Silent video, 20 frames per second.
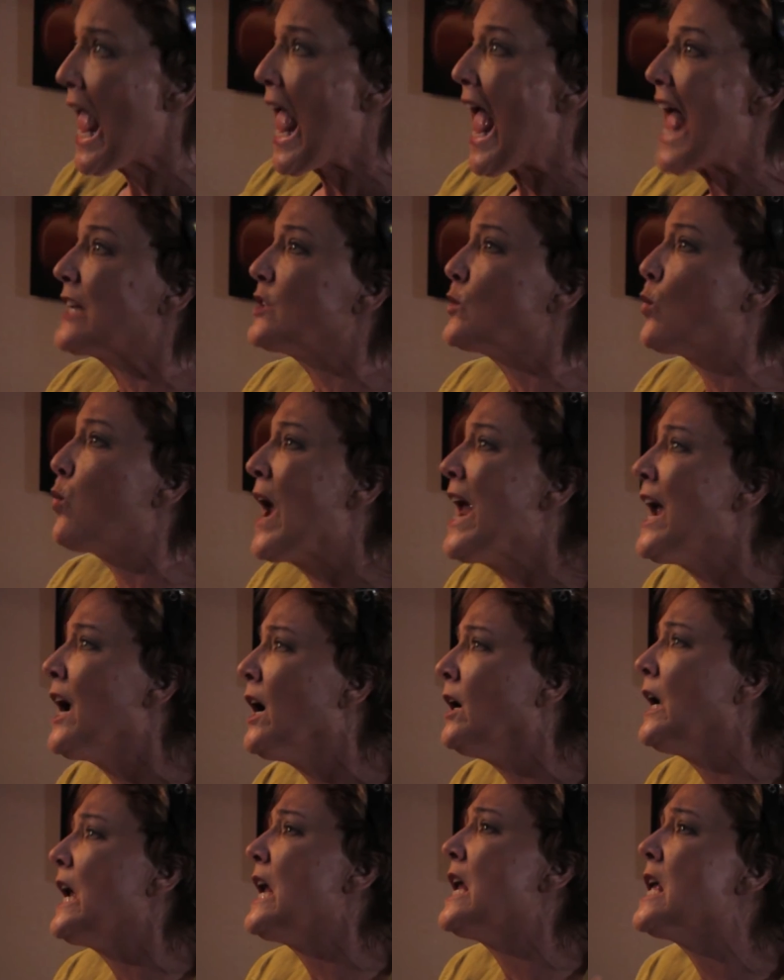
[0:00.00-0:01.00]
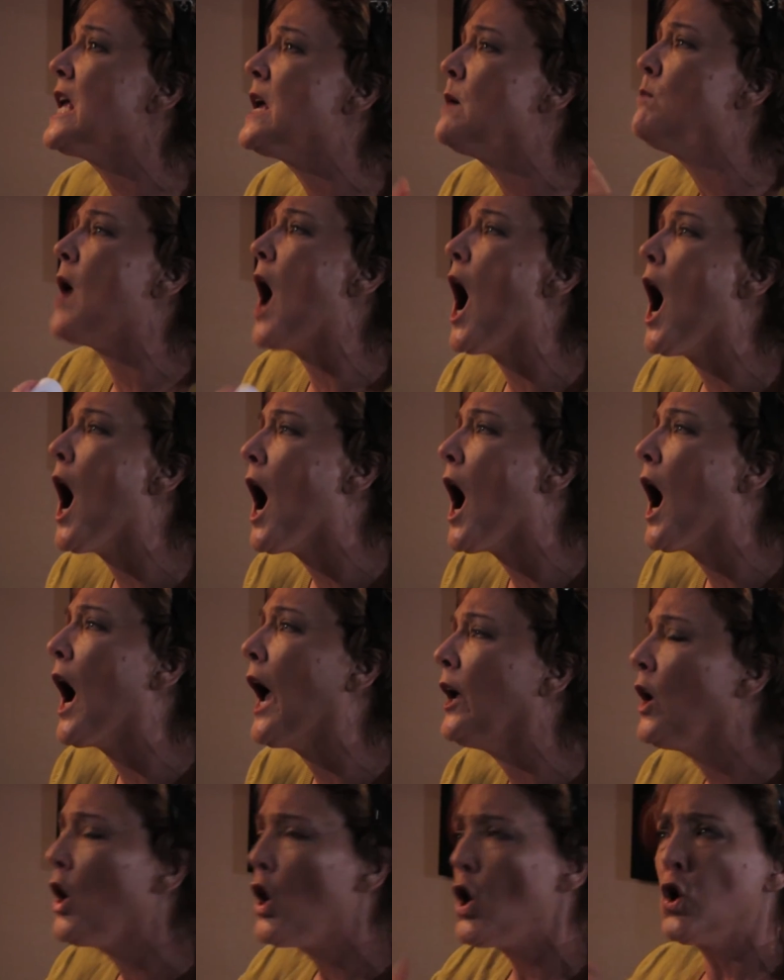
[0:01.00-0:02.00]
And where am
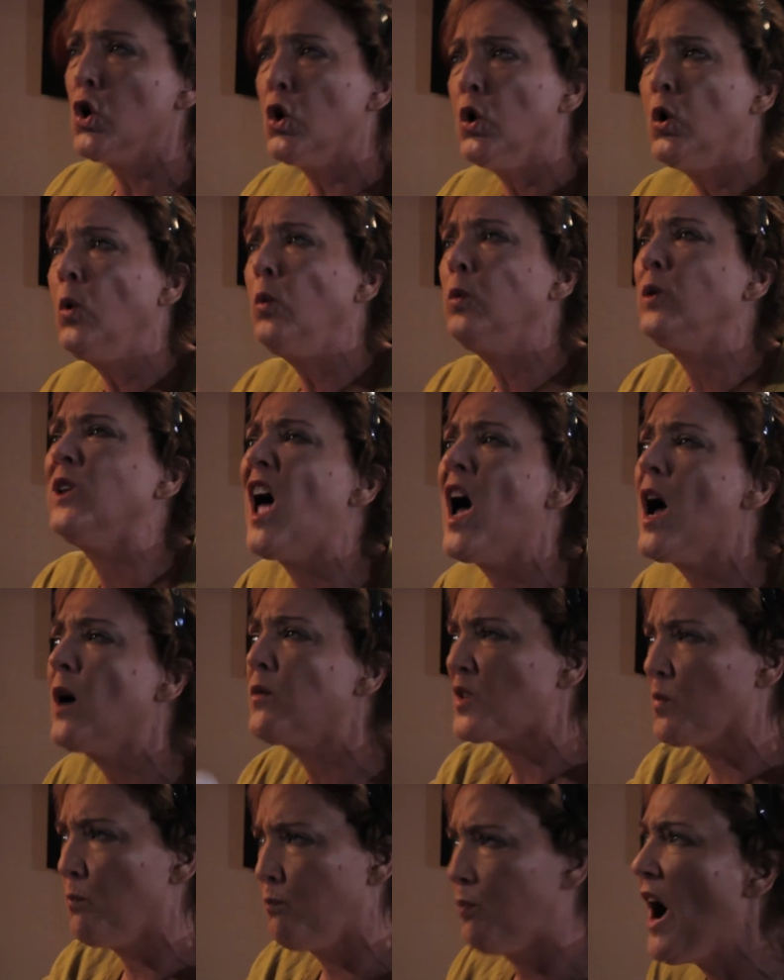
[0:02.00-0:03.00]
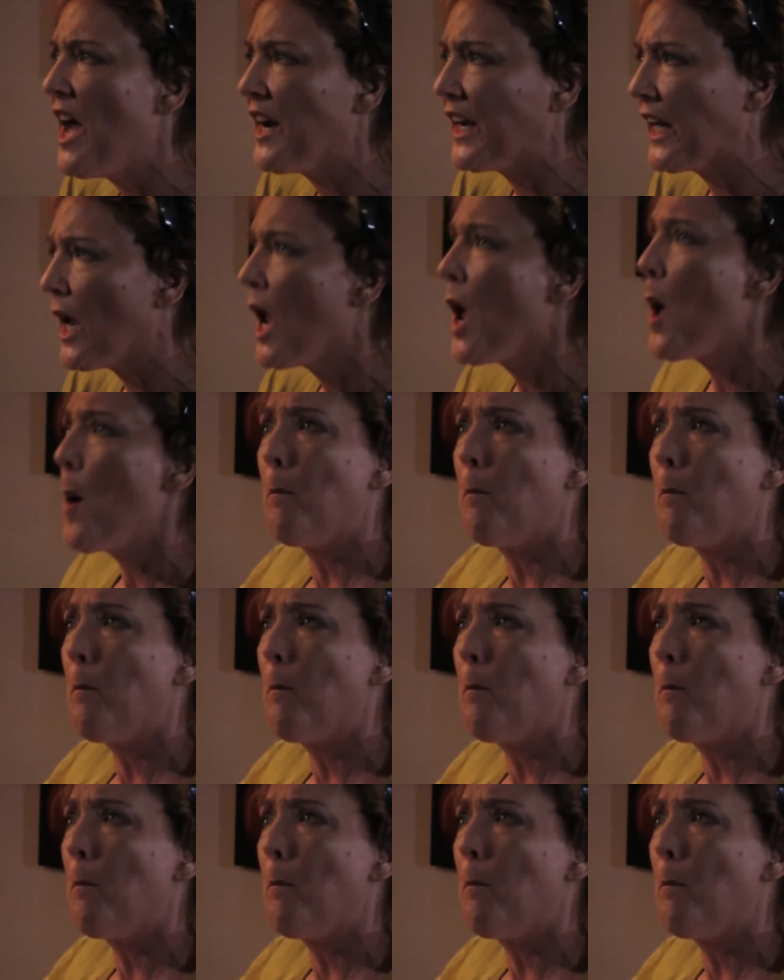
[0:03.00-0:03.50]
I? Who loves Bunney?